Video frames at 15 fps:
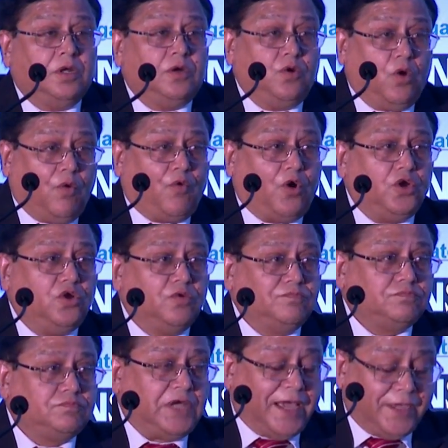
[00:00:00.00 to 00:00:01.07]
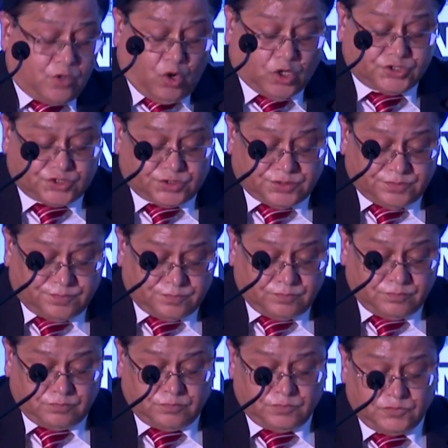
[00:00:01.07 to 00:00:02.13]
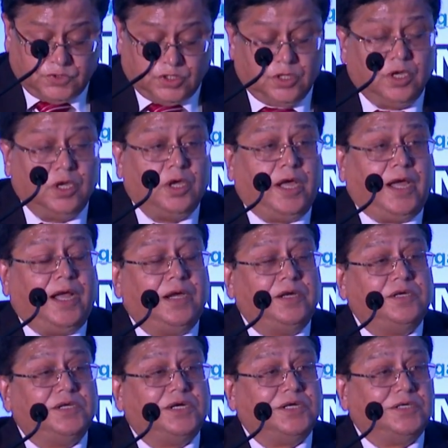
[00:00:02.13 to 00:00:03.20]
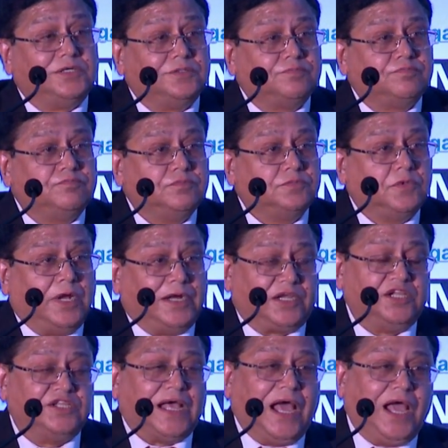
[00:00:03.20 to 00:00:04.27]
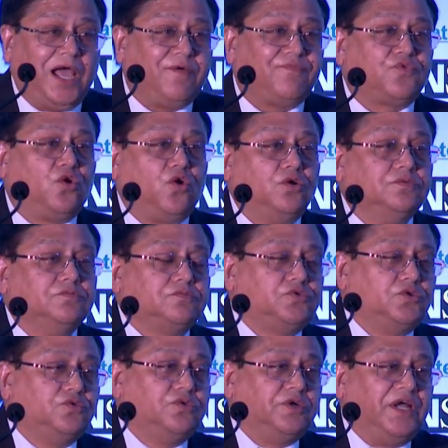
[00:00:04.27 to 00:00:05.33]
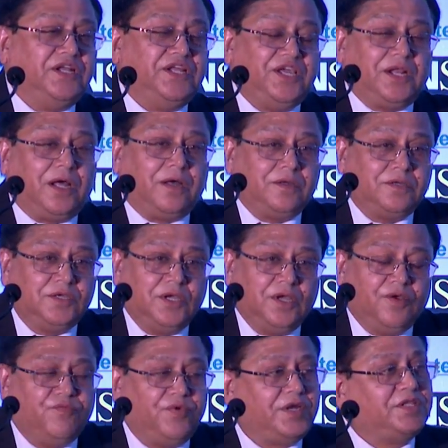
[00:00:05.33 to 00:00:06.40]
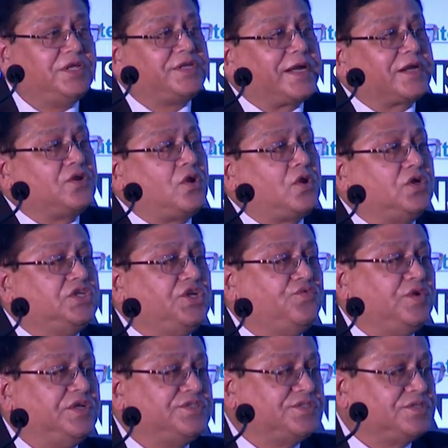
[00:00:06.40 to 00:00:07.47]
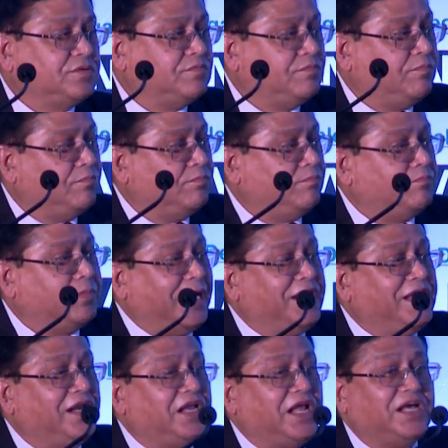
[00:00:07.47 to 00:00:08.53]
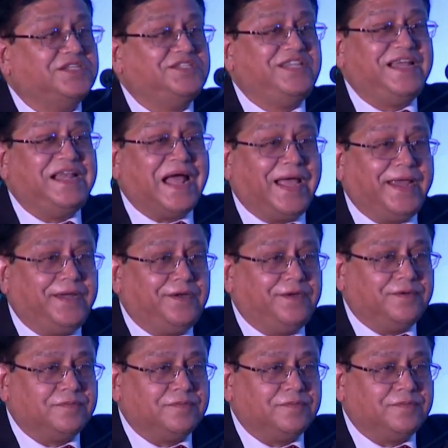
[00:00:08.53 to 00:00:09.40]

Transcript: low volume, high cost. And at least I have grown through an era where the technology was by and large denied.